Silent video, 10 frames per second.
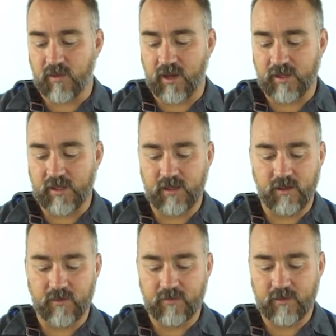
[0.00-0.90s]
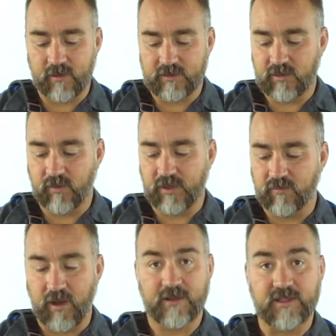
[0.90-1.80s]
rod here, so when
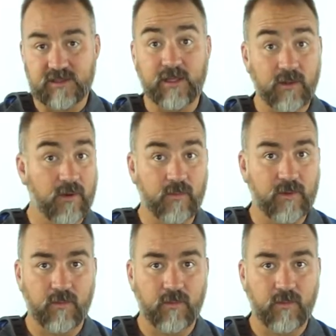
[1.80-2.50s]
you've got this thing loaded with